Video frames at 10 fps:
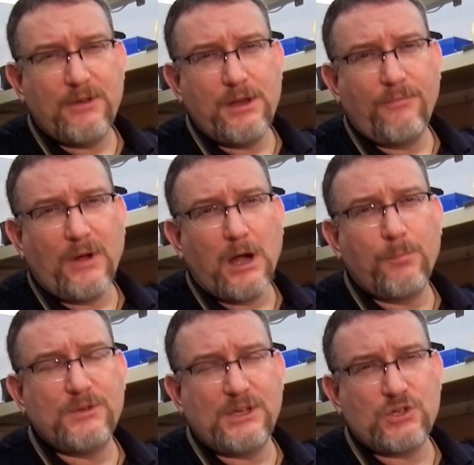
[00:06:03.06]
in the fire
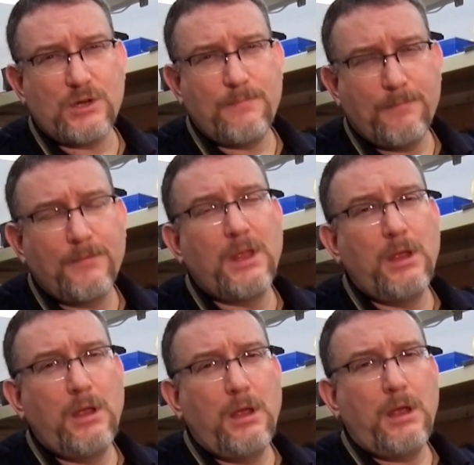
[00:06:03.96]
position,
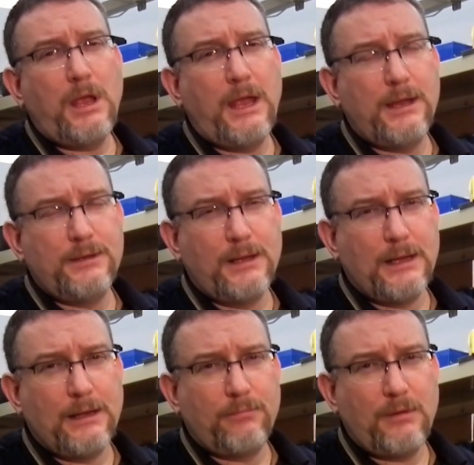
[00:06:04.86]
and
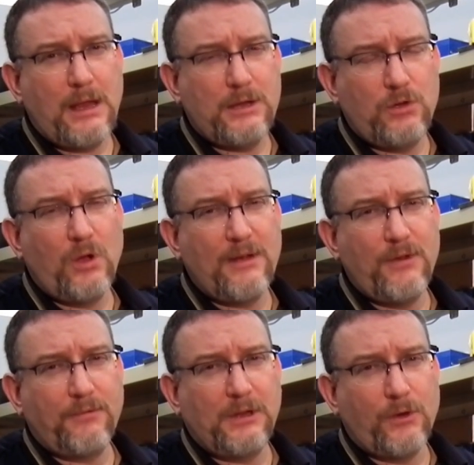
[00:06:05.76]
you'll have
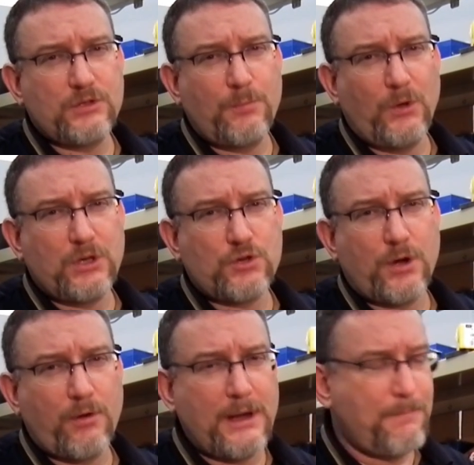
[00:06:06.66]
enough clearance to put the
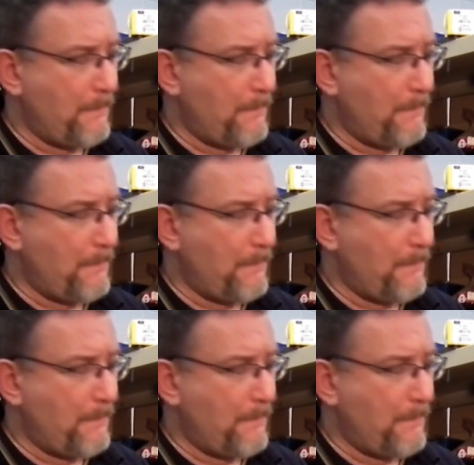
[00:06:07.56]
trigger in.